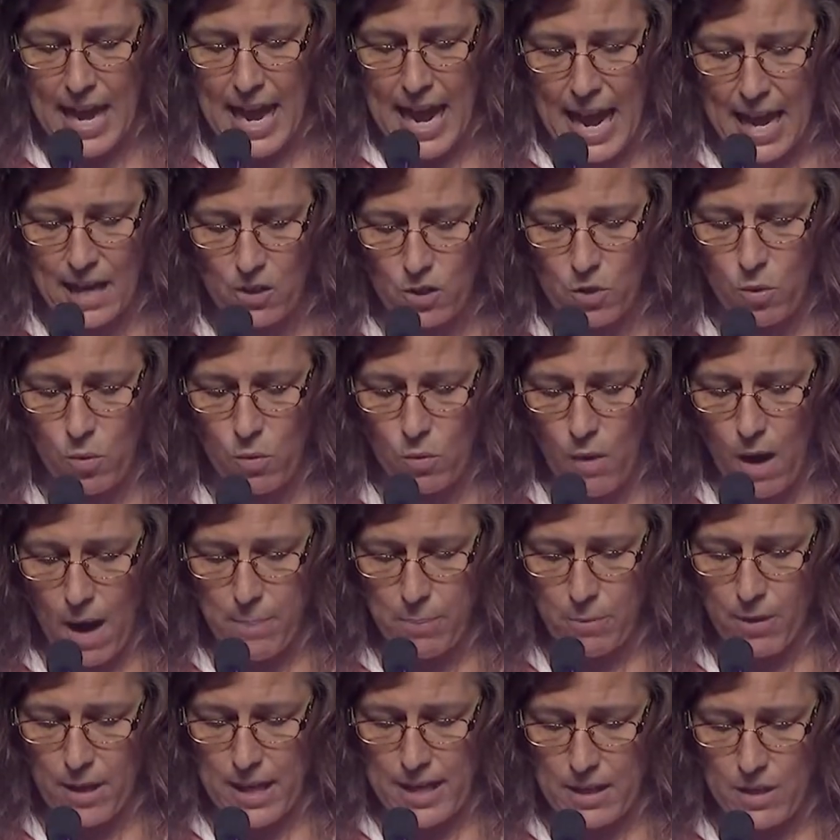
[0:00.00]
and
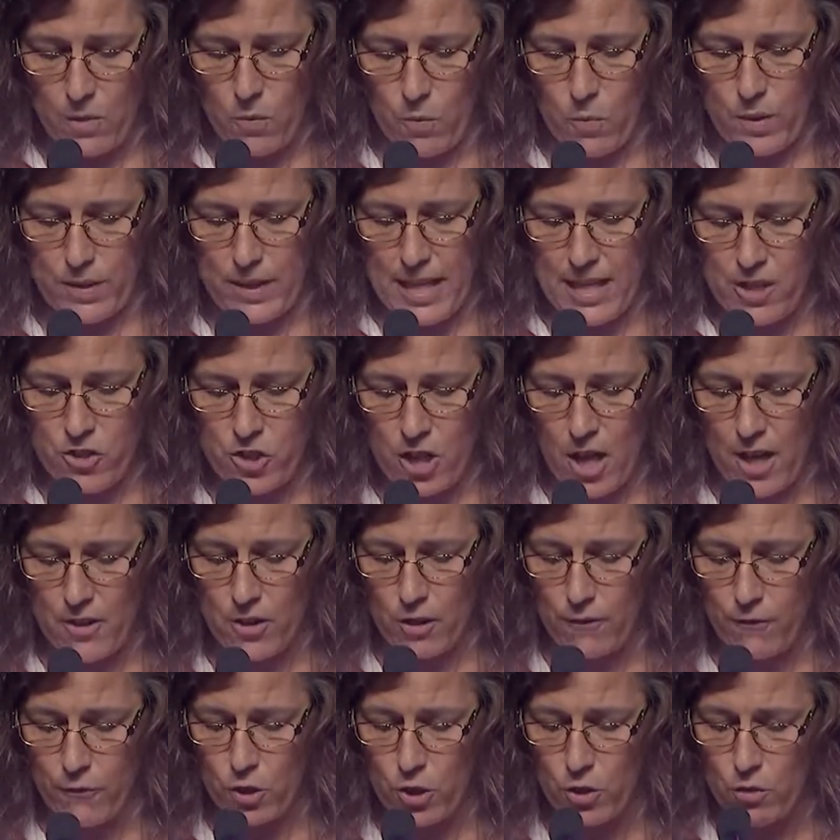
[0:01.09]
cooperate with each other
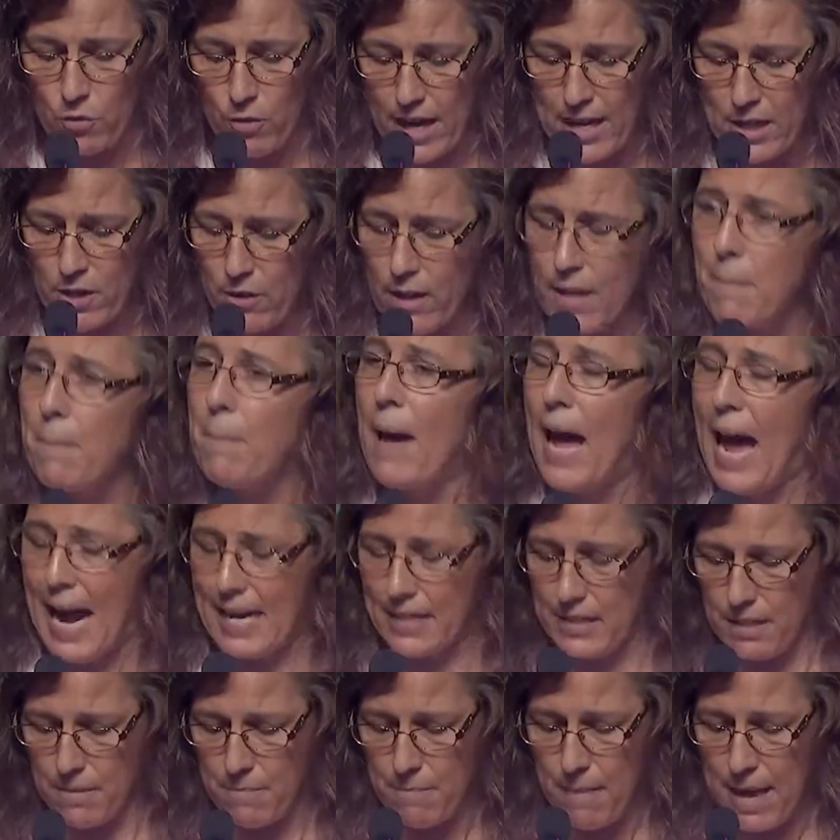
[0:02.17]
for greater impact
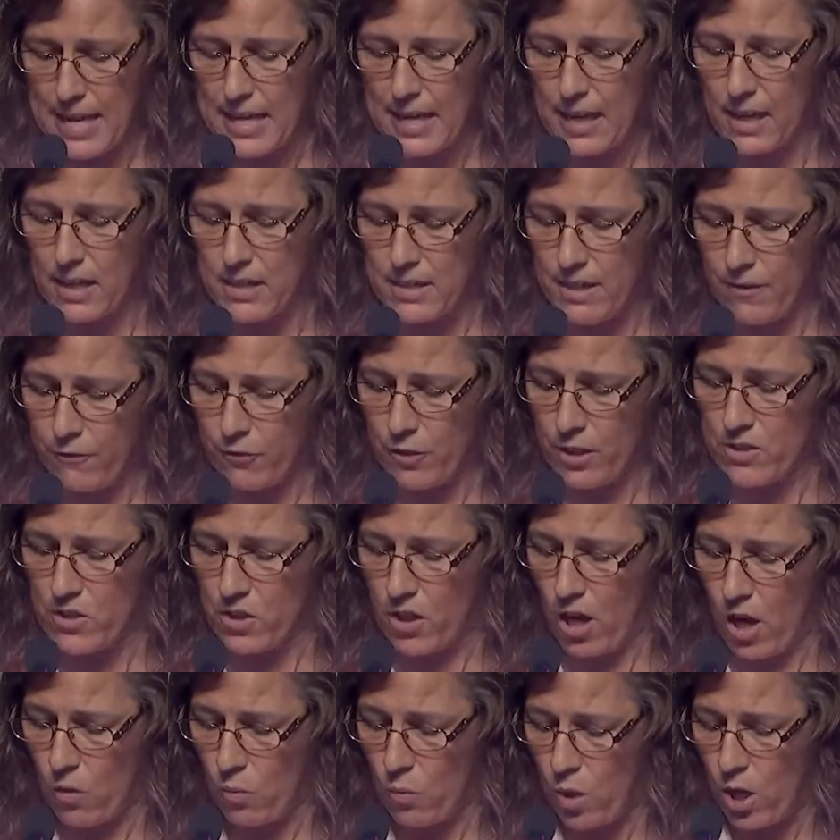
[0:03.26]
and making a difference in
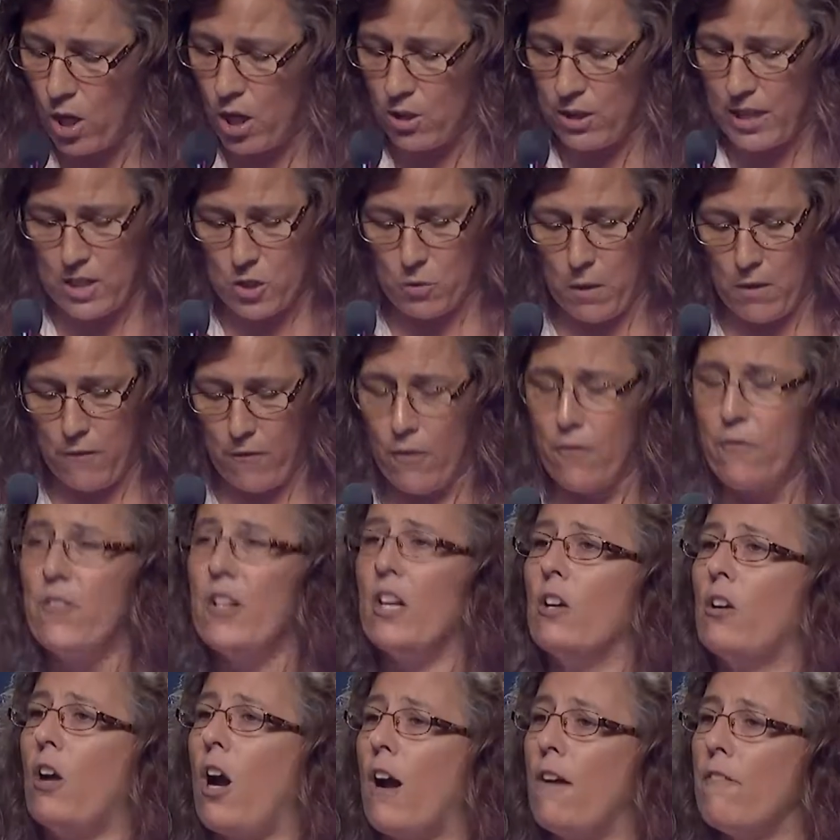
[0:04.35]
our world as we
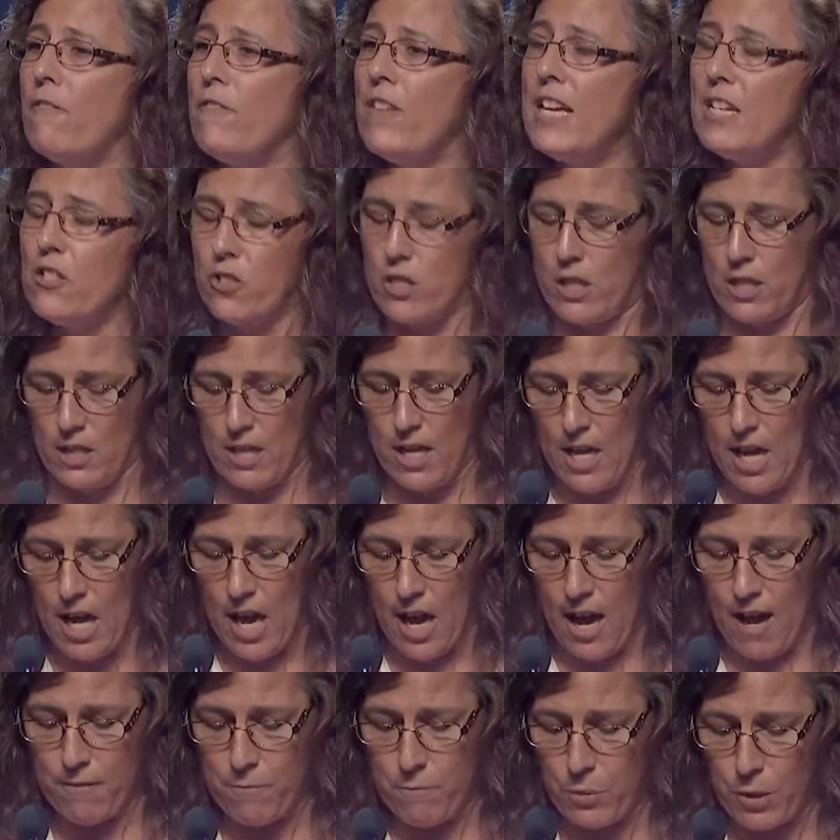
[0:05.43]
fulfill our vision
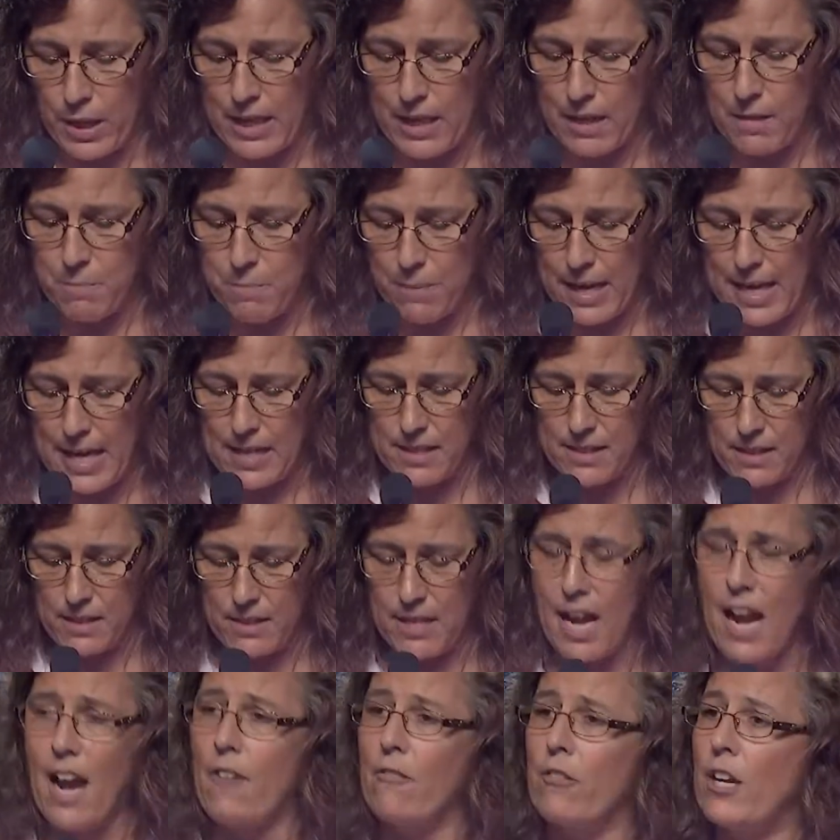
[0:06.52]
of bringing peace
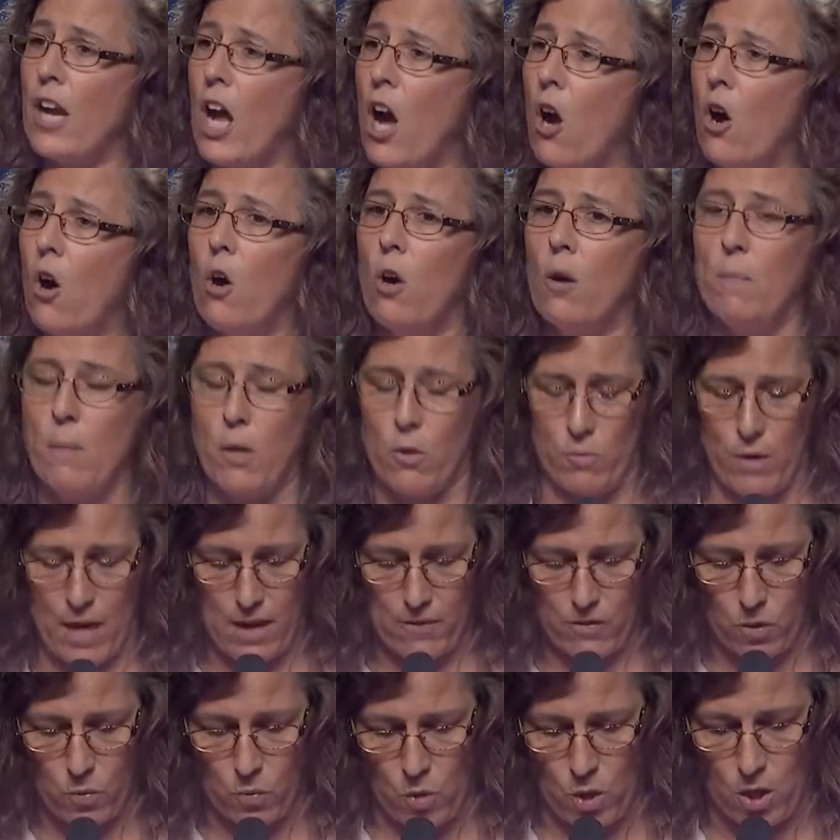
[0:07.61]
into every home around
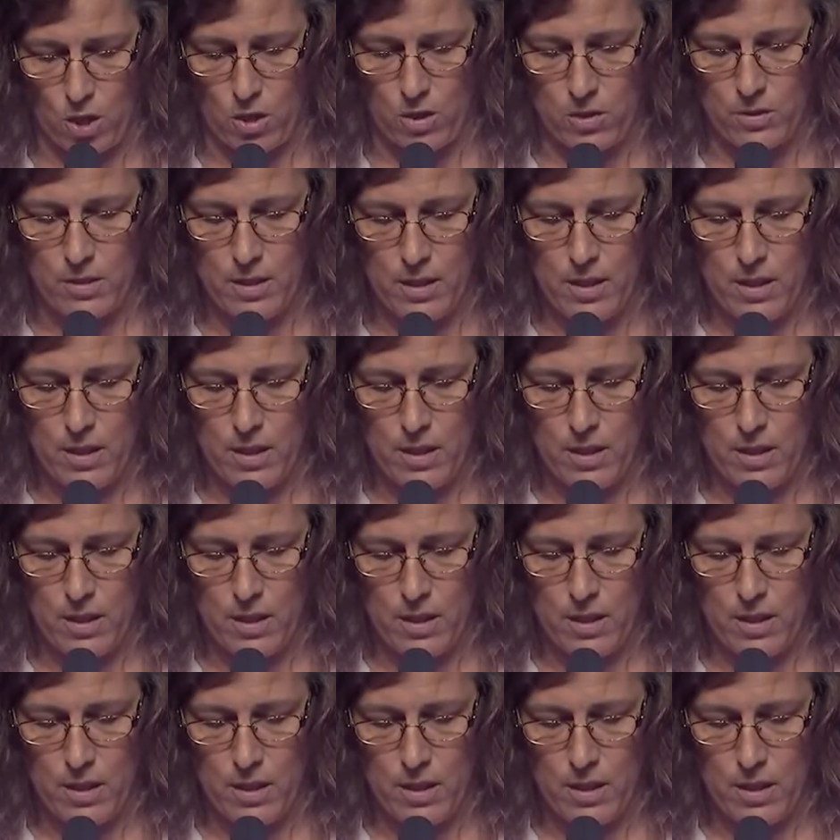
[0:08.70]
the world.